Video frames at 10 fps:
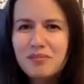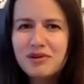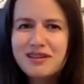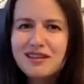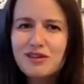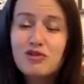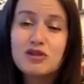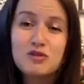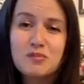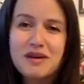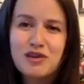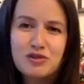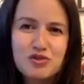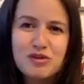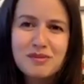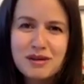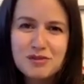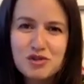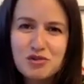and in order to make your dream come true,